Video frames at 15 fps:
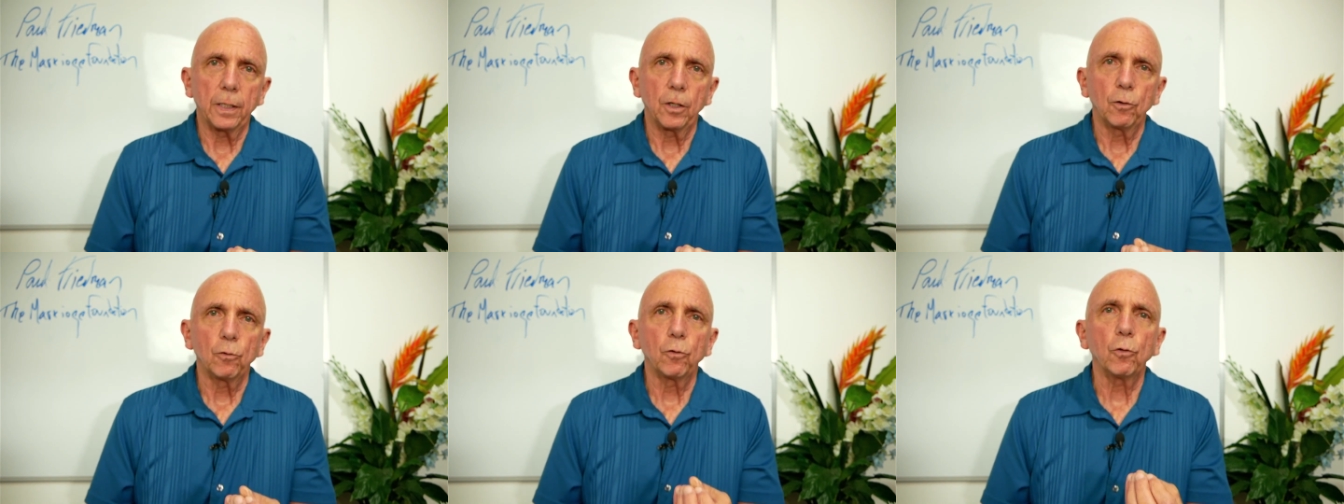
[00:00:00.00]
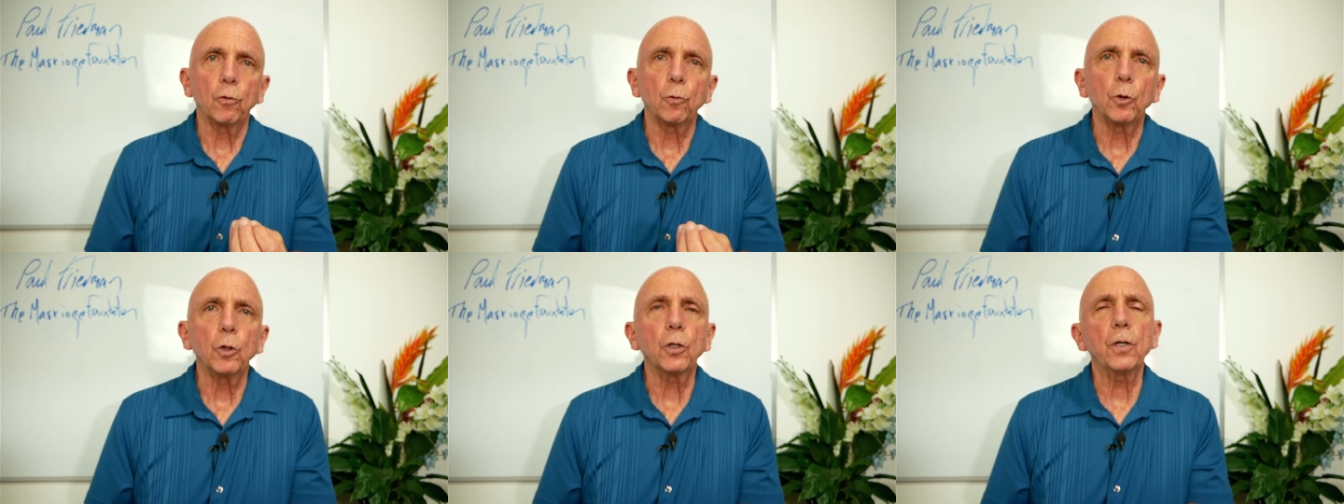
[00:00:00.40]
to
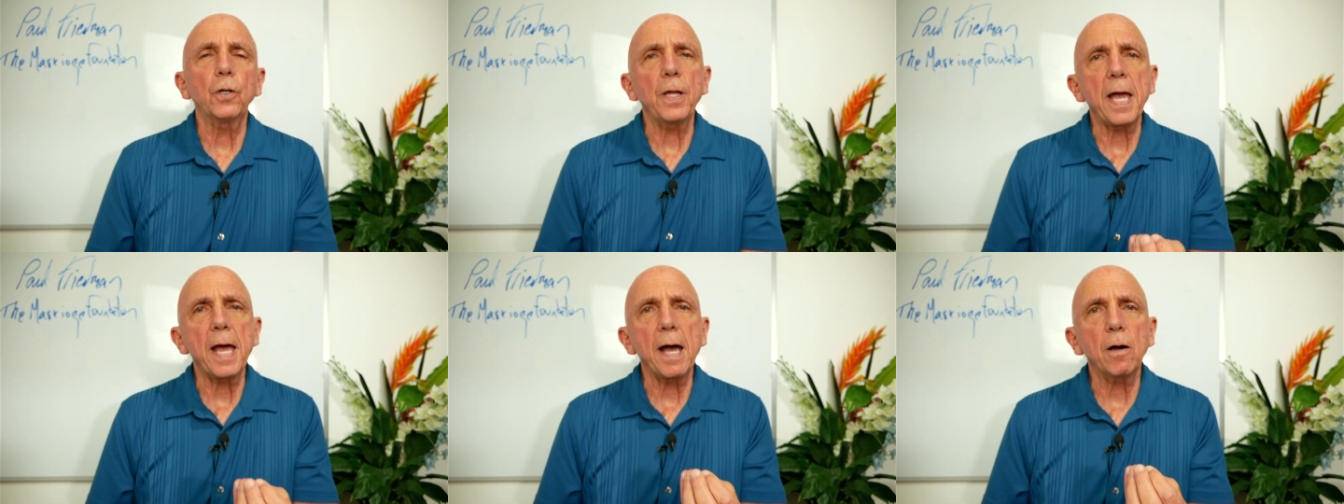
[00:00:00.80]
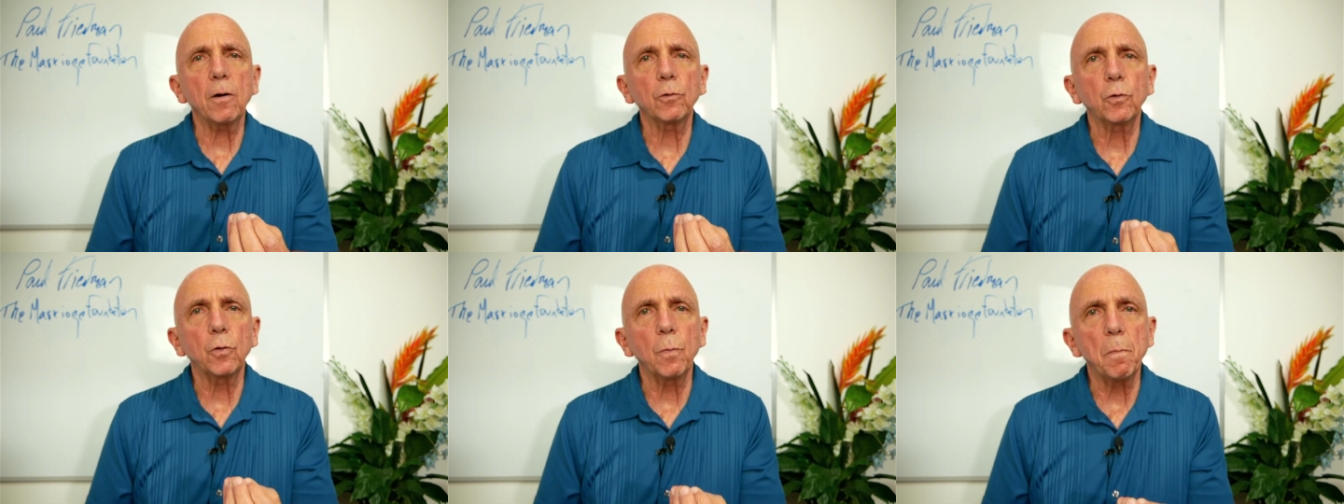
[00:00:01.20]
learn how
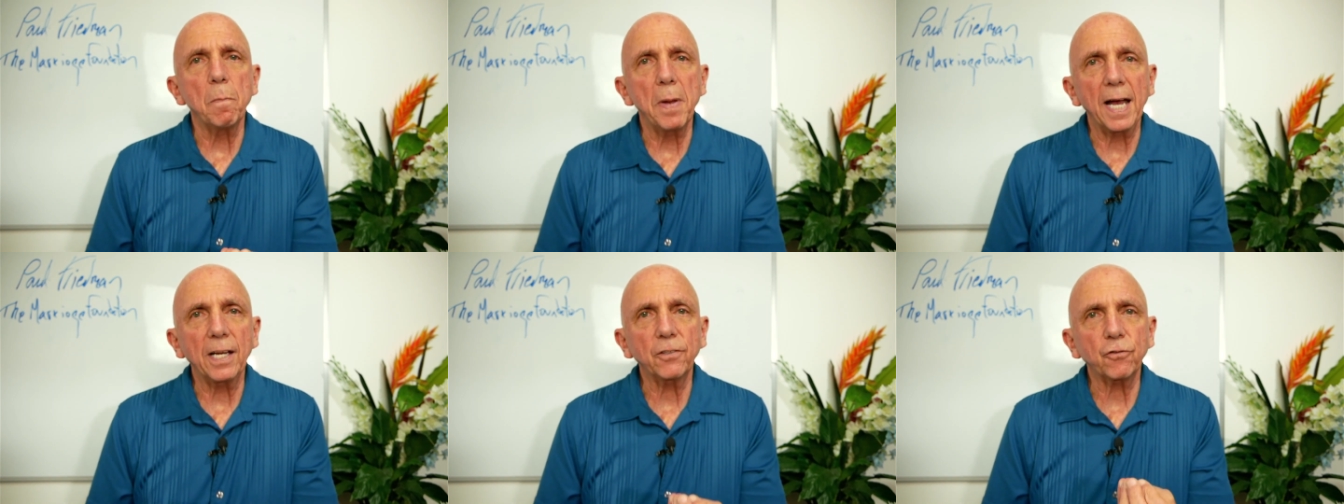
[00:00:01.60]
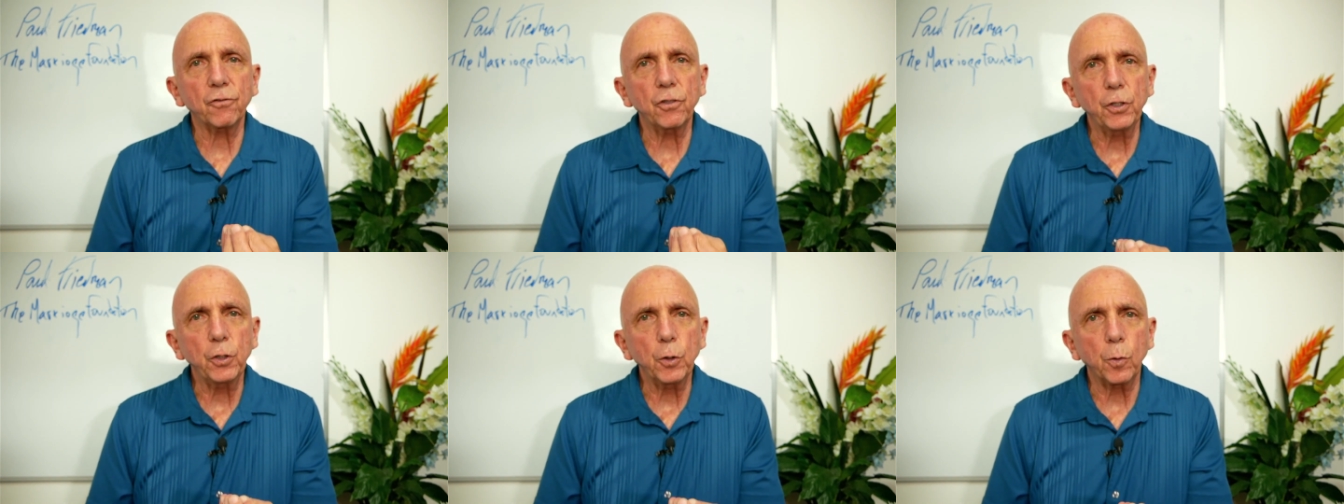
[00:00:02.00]
to master
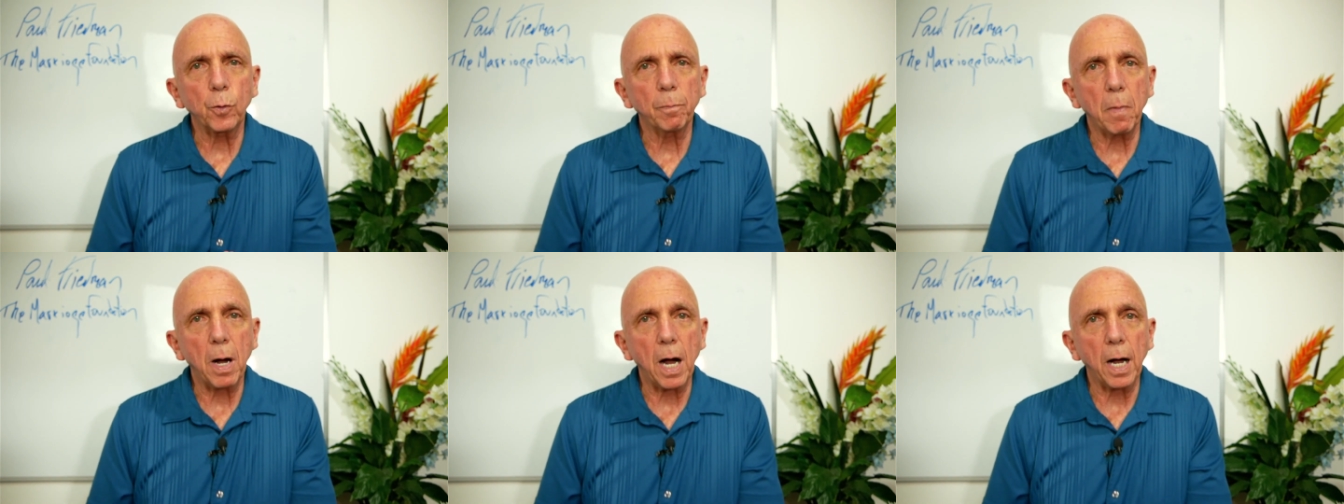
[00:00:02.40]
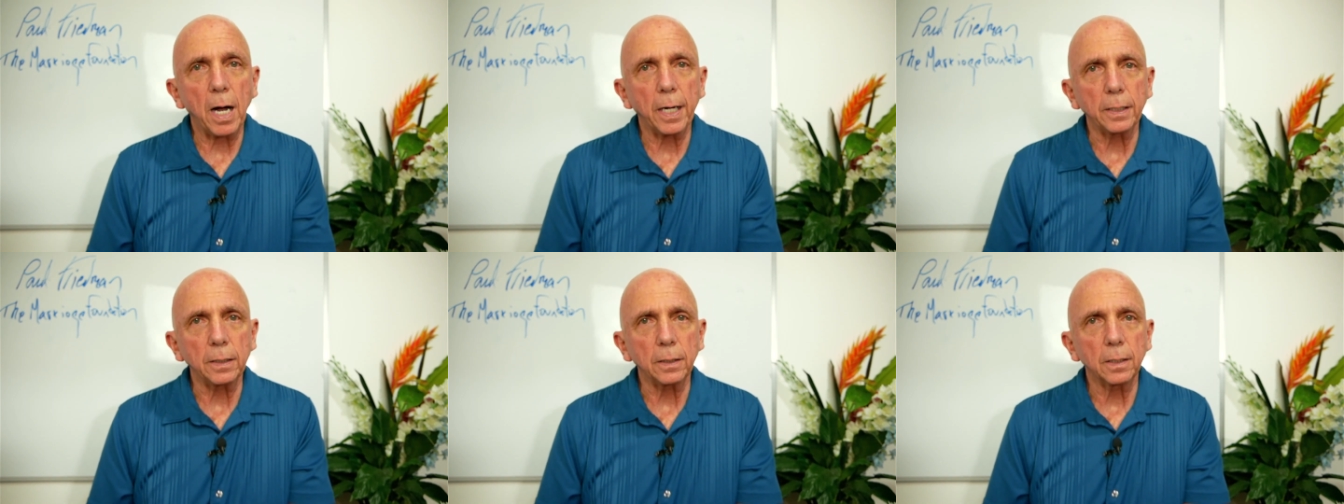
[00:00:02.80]
your
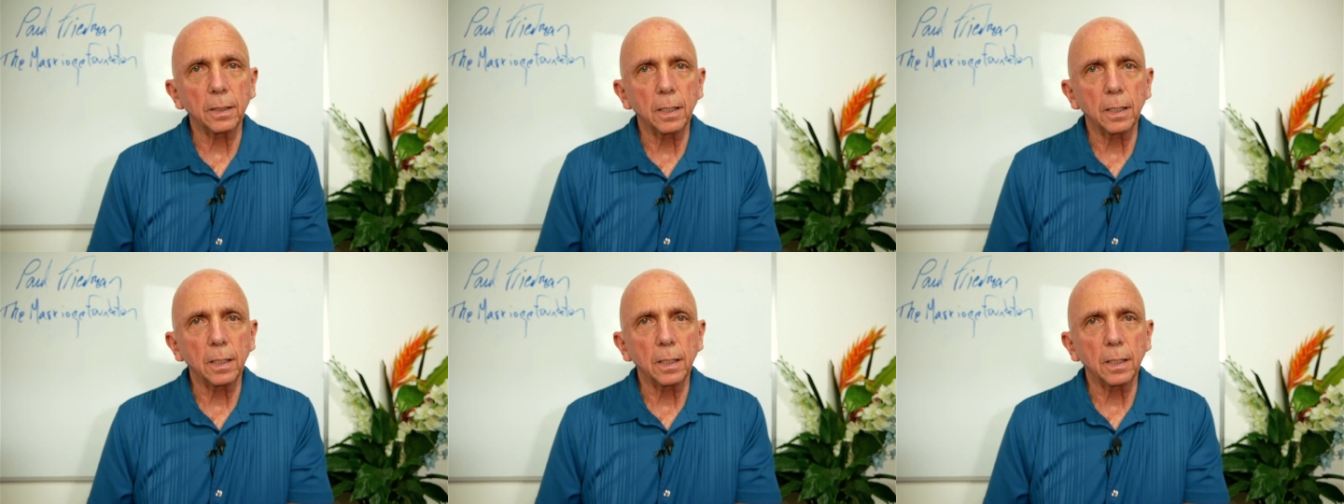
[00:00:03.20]
mind